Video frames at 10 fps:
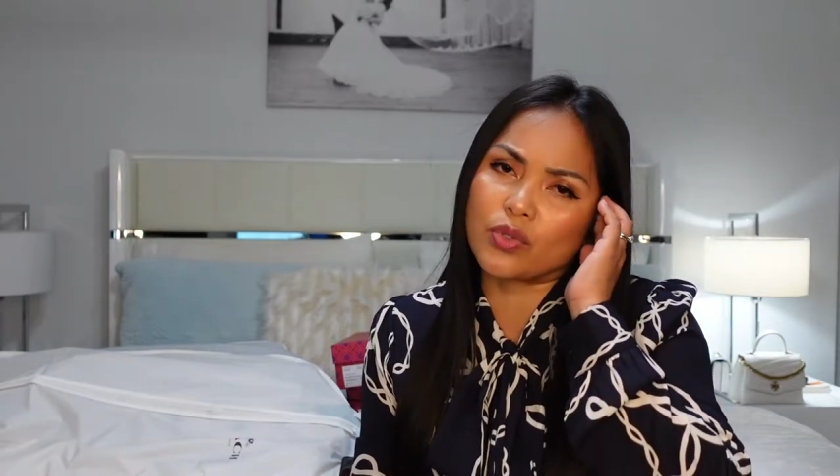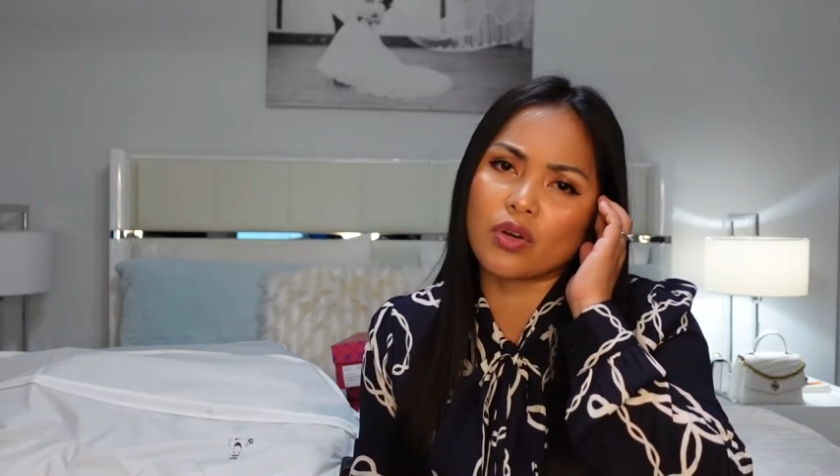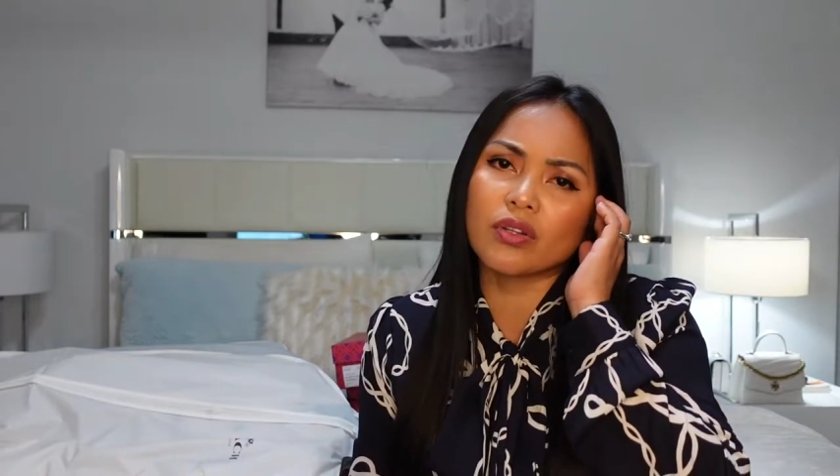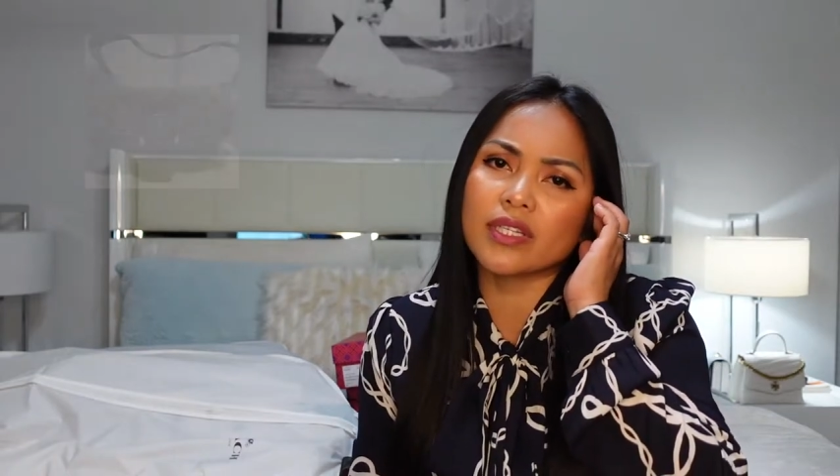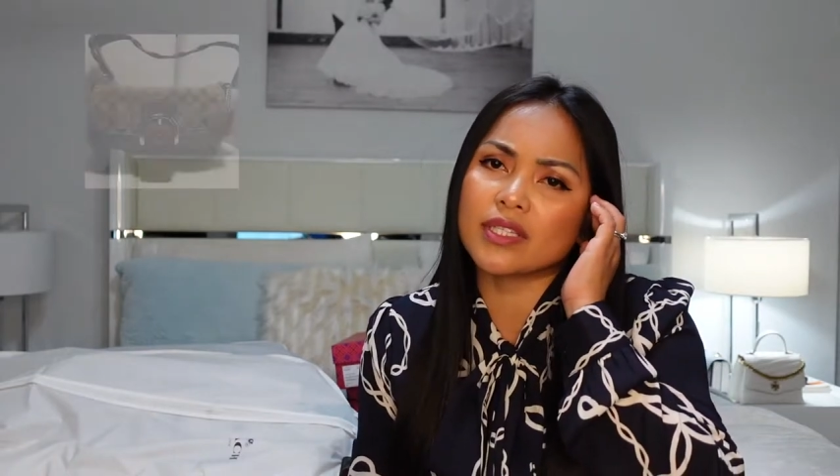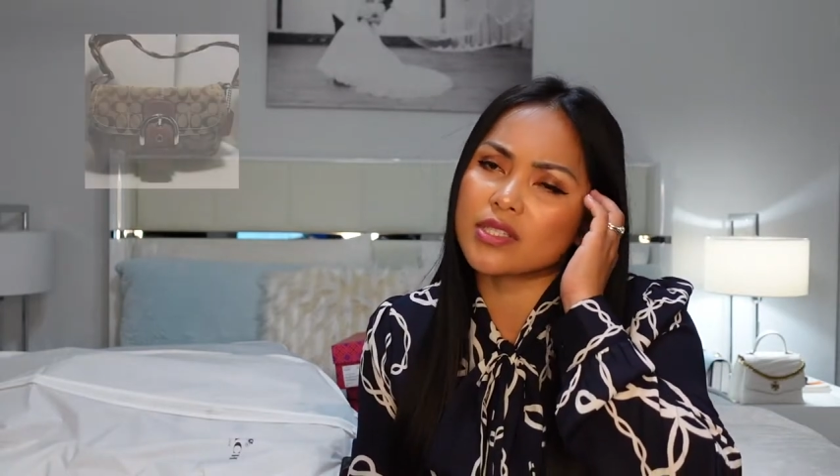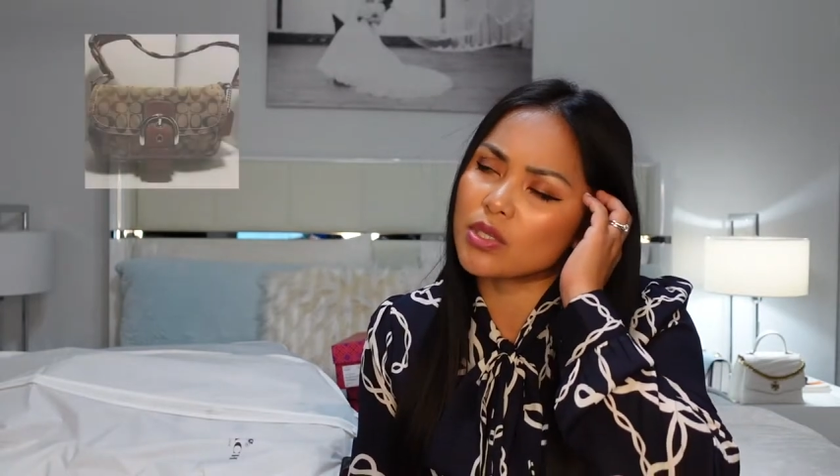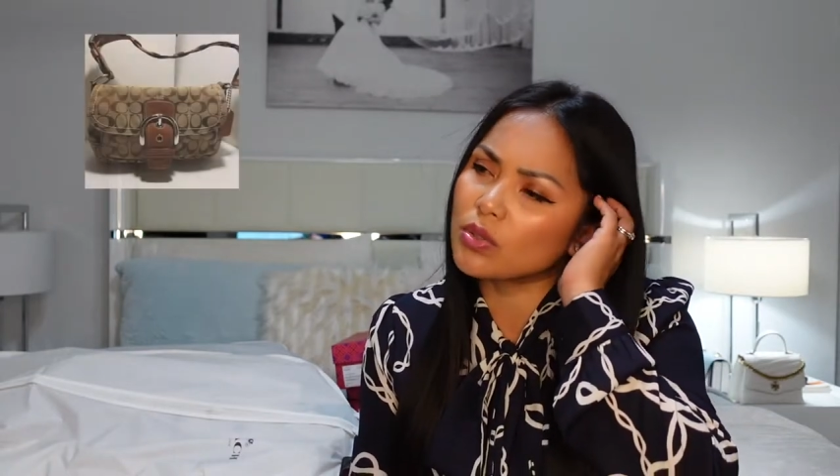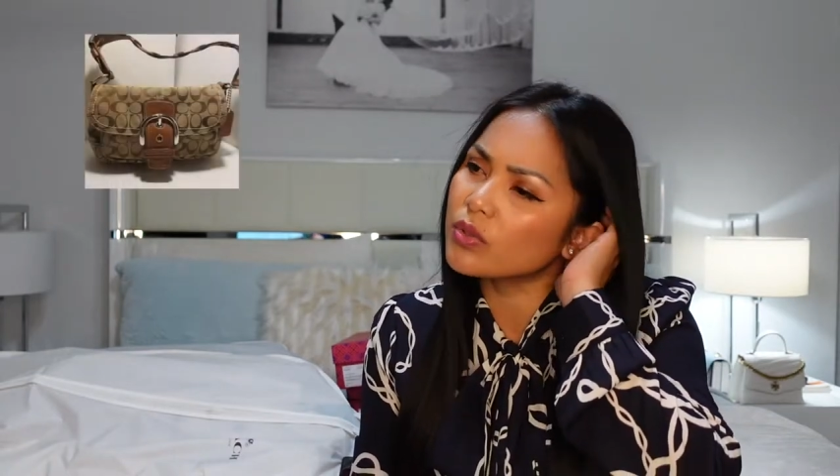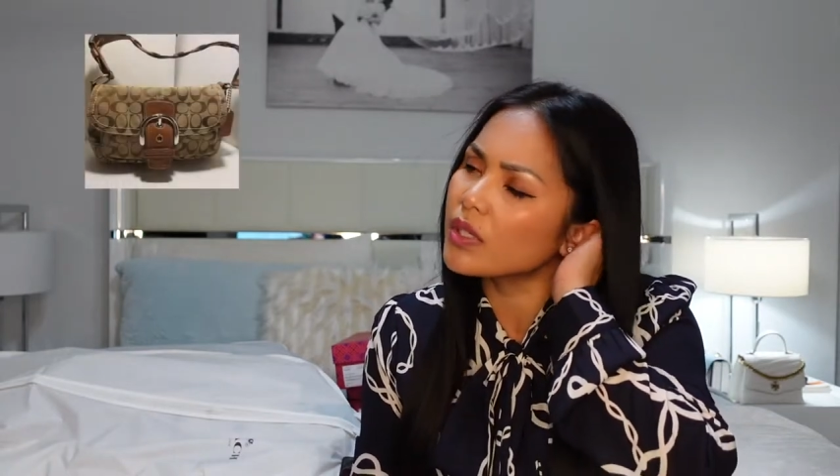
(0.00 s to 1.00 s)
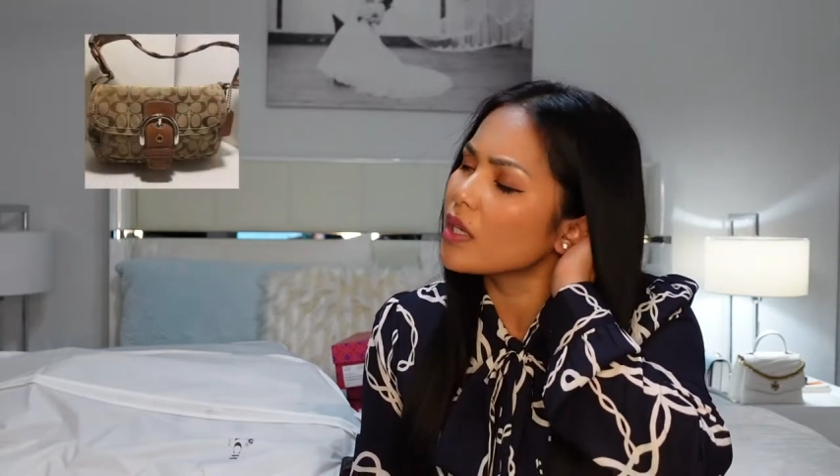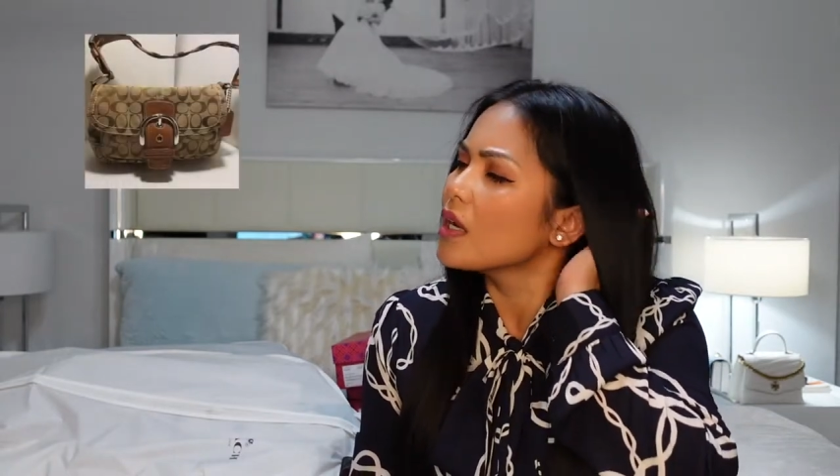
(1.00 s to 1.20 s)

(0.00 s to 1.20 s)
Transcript: You call it a tote?